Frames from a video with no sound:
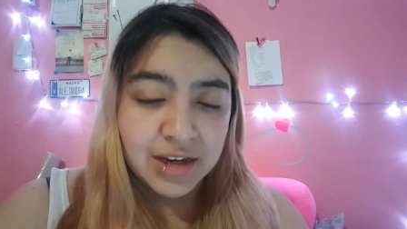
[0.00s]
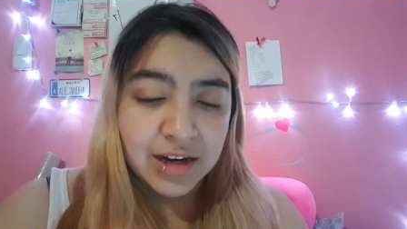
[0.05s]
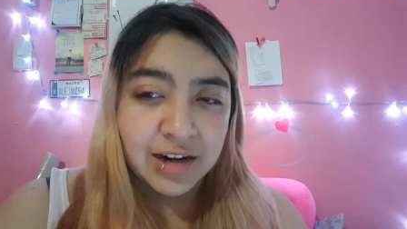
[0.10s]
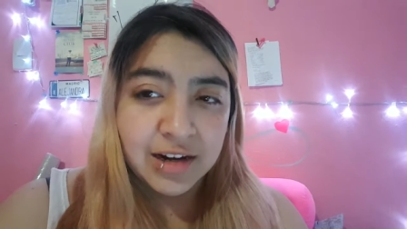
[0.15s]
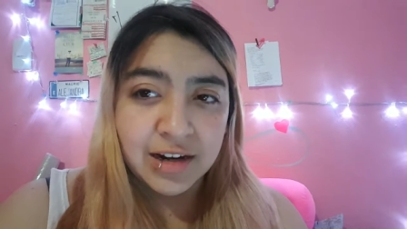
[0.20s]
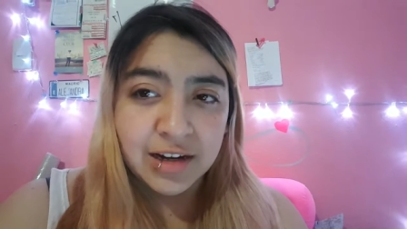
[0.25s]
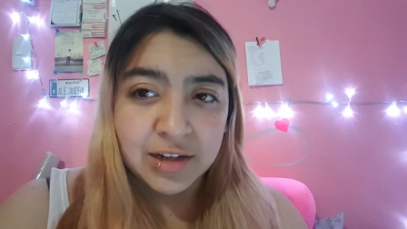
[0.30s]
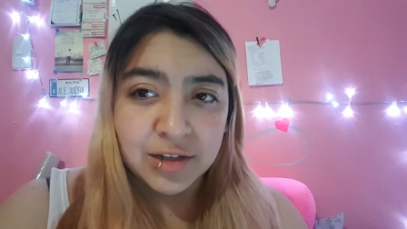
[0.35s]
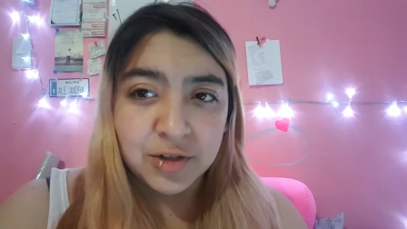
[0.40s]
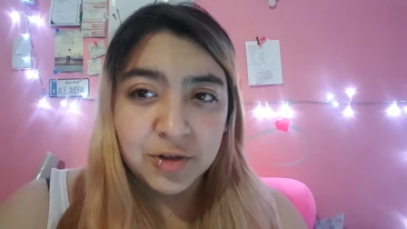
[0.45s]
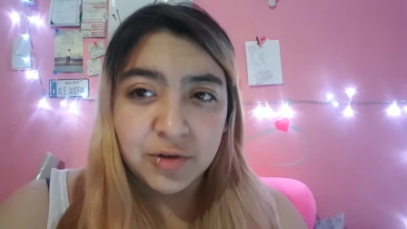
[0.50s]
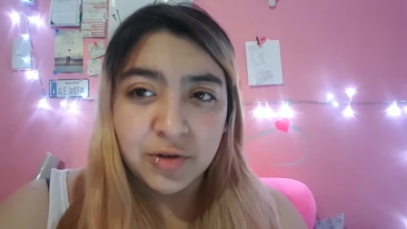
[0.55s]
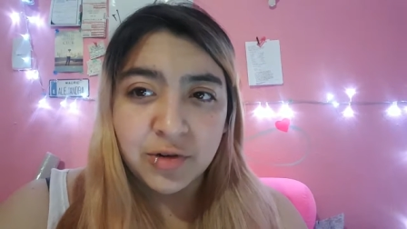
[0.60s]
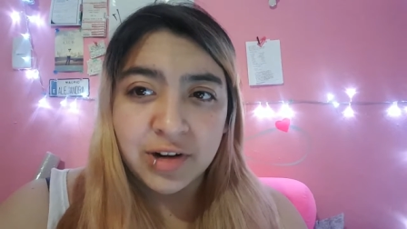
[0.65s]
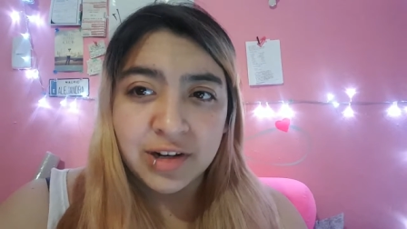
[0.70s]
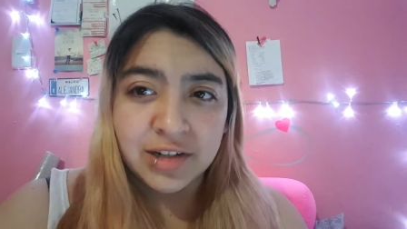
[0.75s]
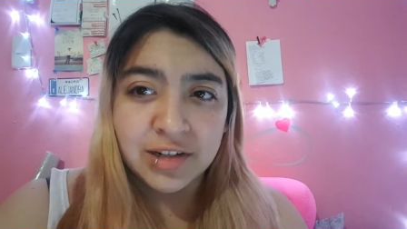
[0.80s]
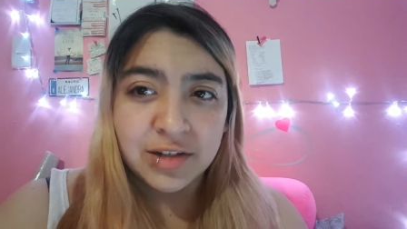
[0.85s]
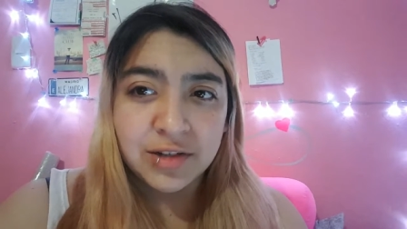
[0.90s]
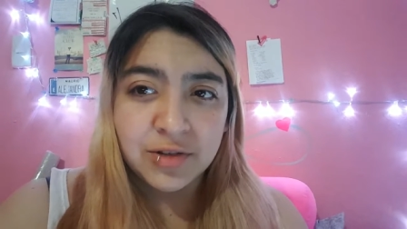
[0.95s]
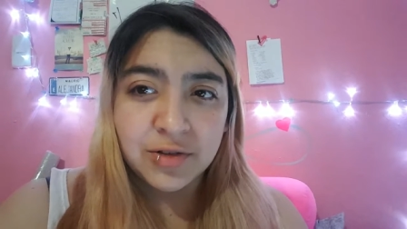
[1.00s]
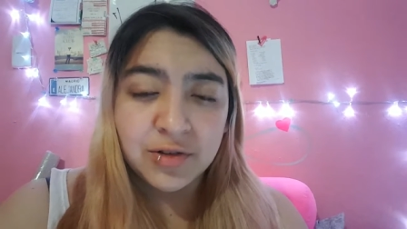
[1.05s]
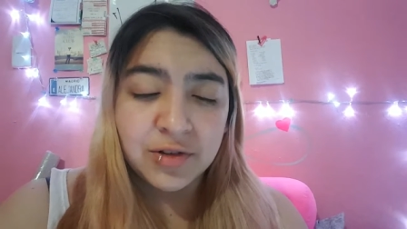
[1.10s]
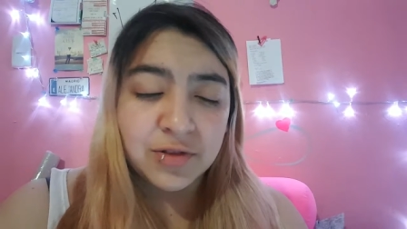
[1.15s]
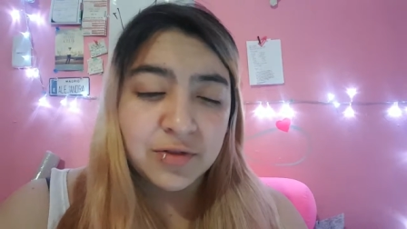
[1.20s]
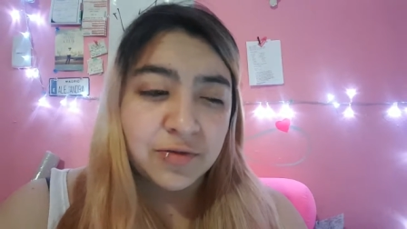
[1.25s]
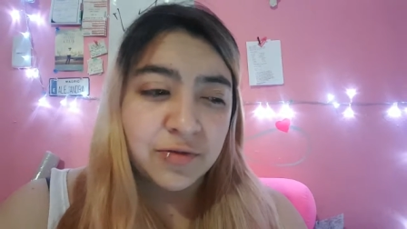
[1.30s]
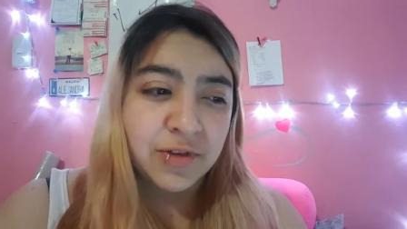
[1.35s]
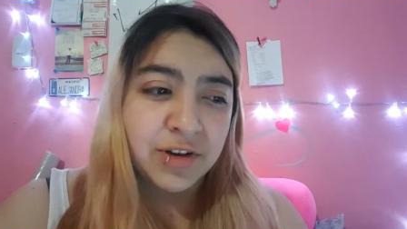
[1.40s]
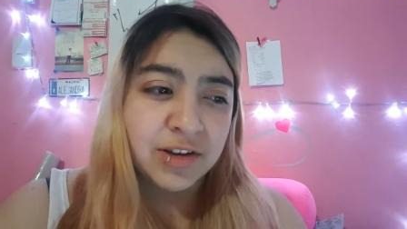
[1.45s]
and I try to
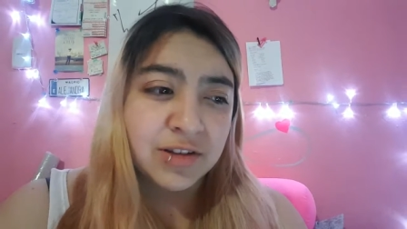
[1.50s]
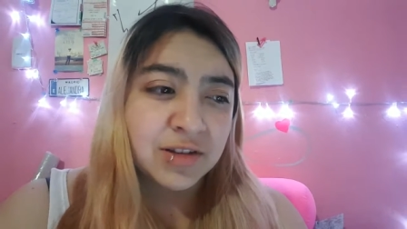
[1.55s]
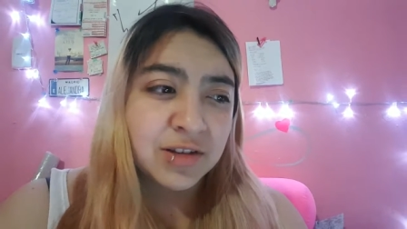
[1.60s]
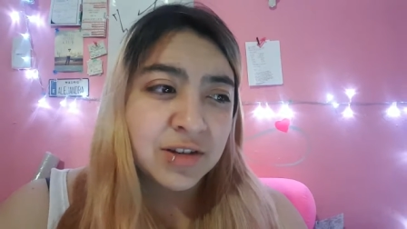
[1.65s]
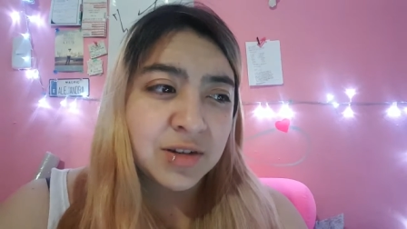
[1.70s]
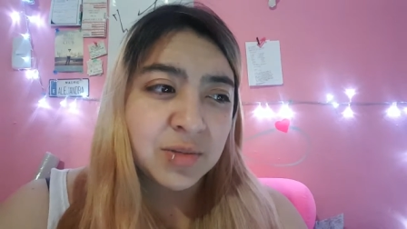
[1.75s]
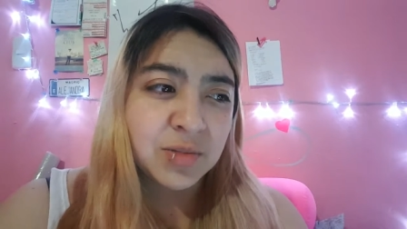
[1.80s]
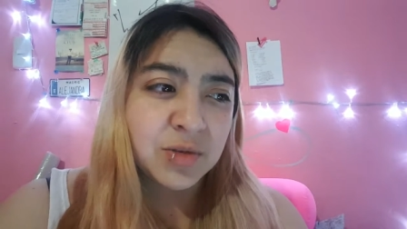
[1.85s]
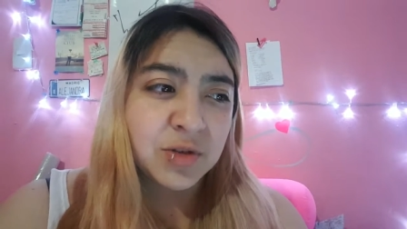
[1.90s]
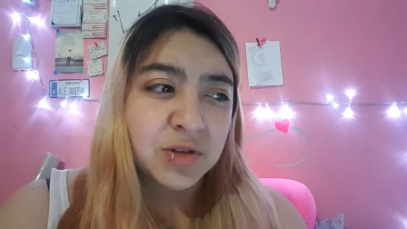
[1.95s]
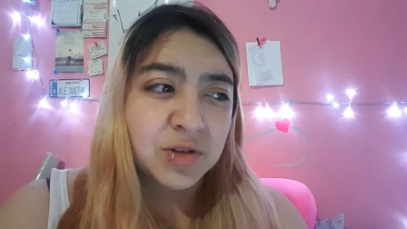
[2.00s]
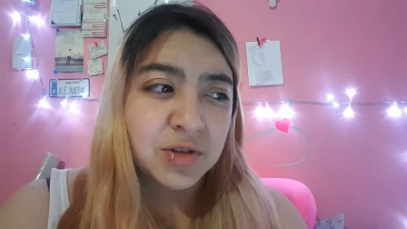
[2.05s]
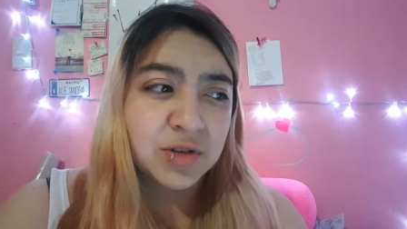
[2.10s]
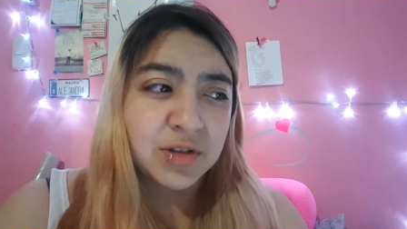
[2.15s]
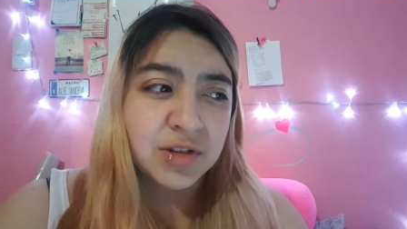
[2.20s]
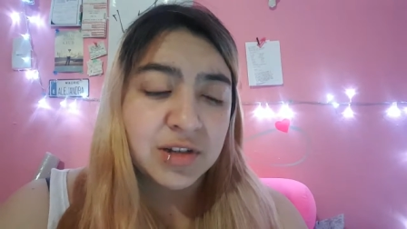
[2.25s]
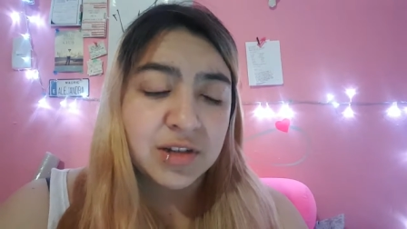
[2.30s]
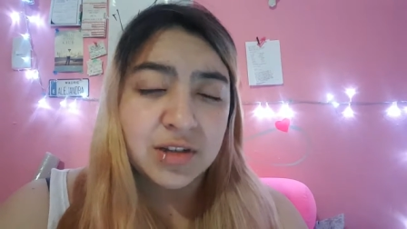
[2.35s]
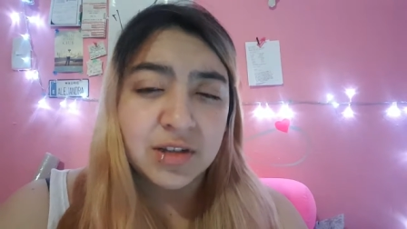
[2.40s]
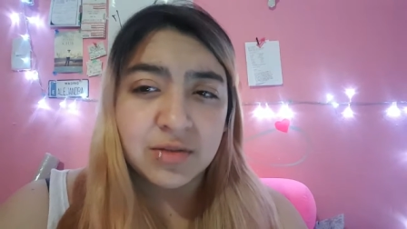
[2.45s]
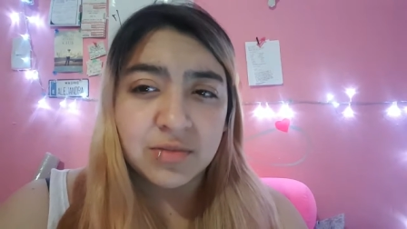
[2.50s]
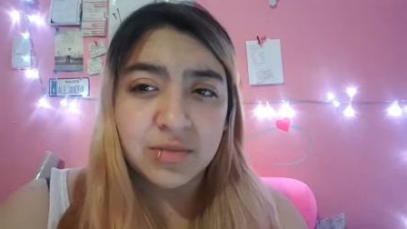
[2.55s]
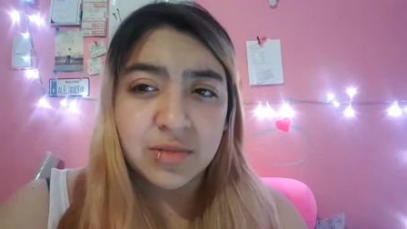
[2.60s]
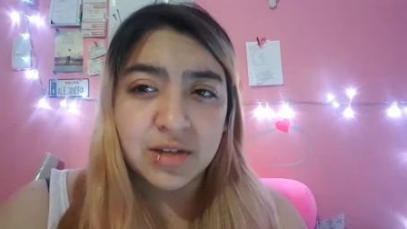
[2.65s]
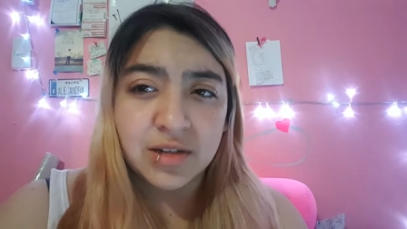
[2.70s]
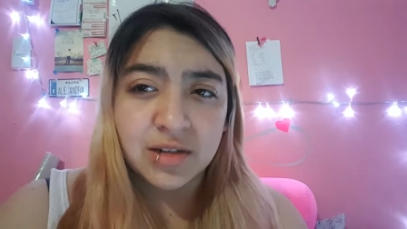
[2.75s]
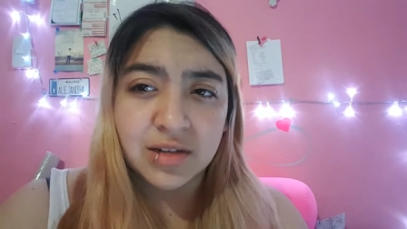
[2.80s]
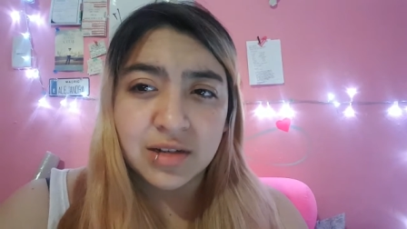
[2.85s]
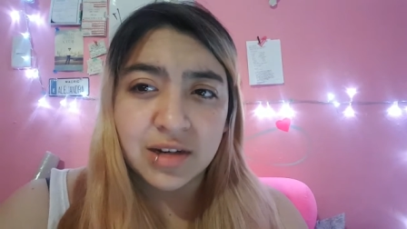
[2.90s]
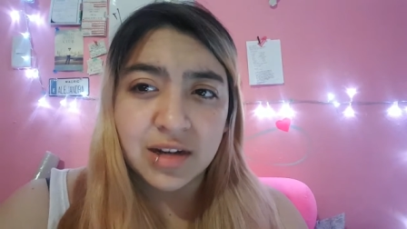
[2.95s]
defend them or to say
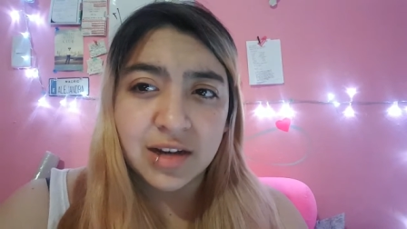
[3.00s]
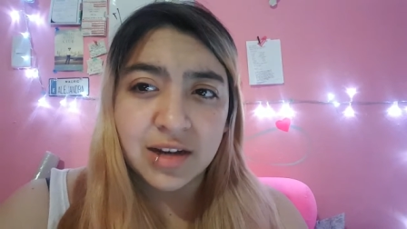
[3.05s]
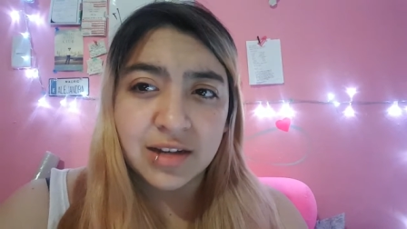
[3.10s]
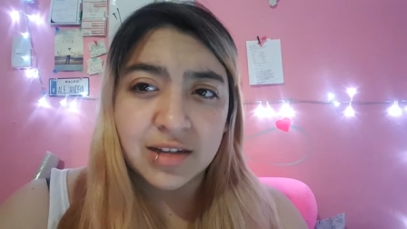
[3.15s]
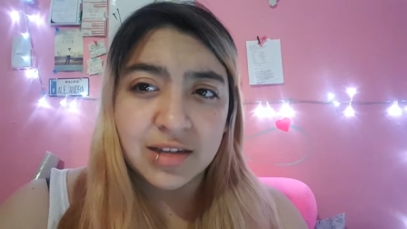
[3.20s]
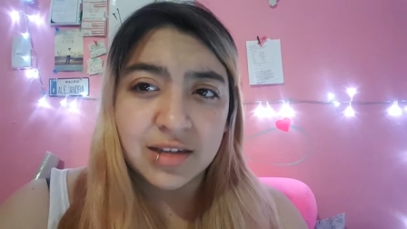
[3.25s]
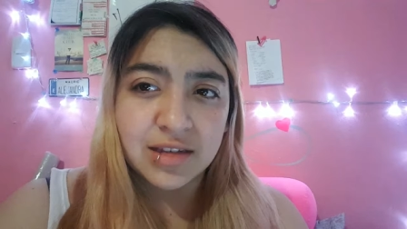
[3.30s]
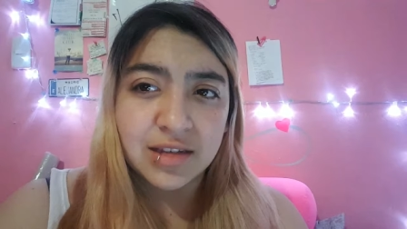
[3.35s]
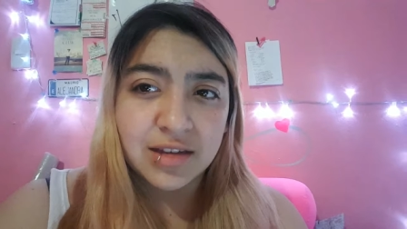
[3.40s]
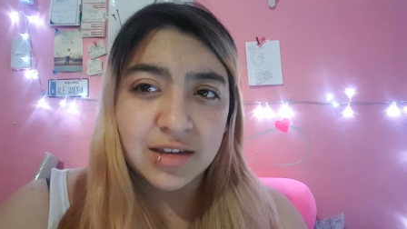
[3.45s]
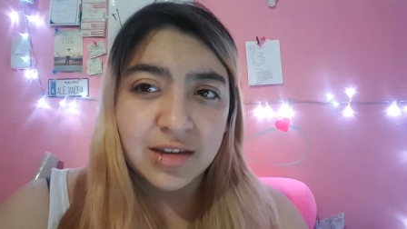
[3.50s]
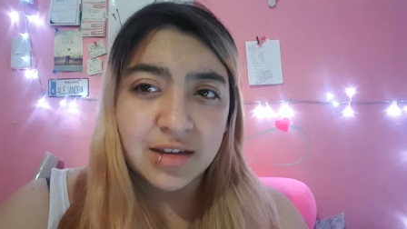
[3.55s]
something nice